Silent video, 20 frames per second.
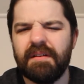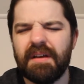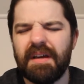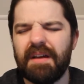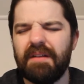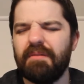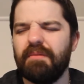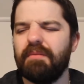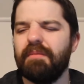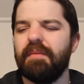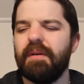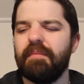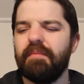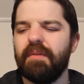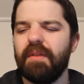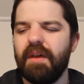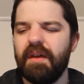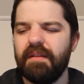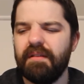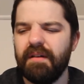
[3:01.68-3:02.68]
I don't
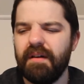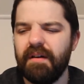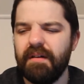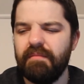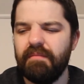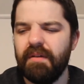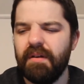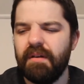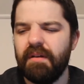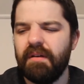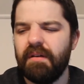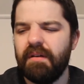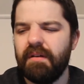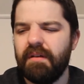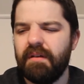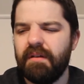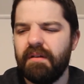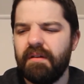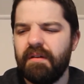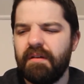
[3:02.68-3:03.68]
remember that time.
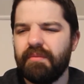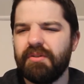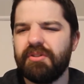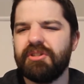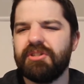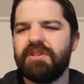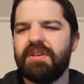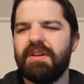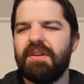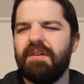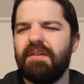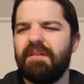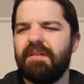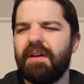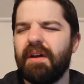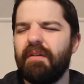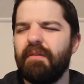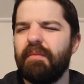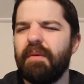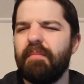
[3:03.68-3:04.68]
But
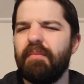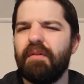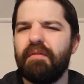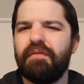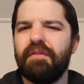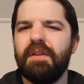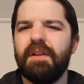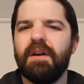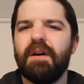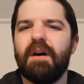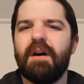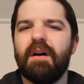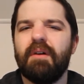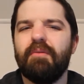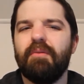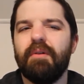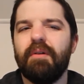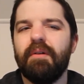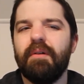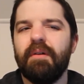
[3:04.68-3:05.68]
I remember it feeling
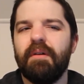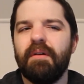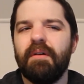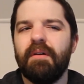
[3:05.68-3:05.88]
awkward.